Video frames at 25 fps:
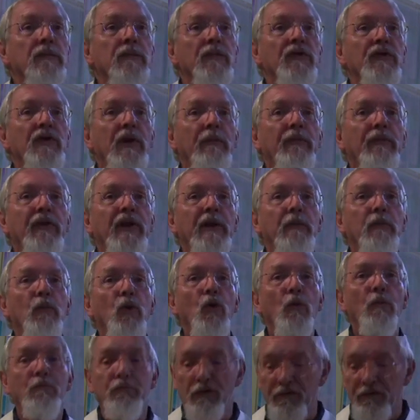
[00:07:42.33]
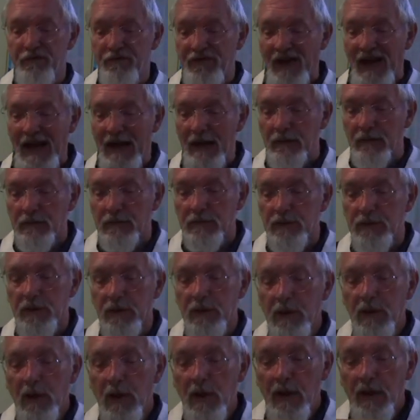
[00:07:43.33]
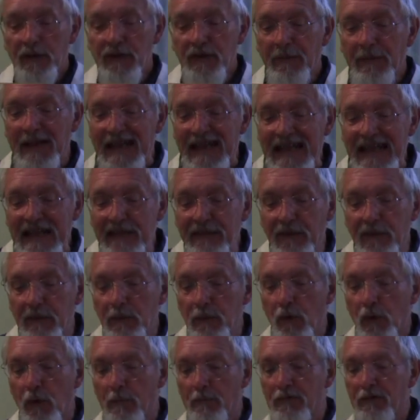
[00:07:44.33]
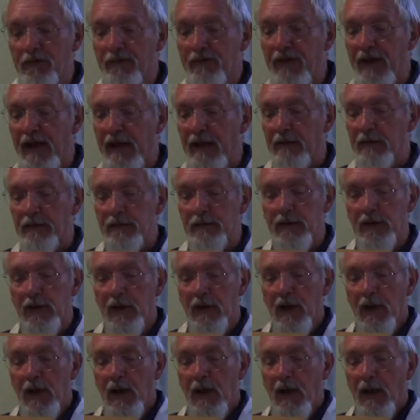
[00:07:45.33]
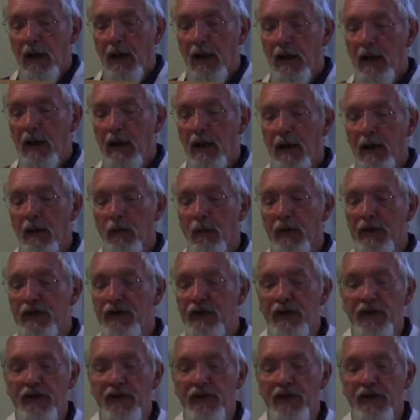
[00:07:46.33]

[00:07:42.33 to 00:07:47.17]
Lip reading: something more profound, something even more profound, which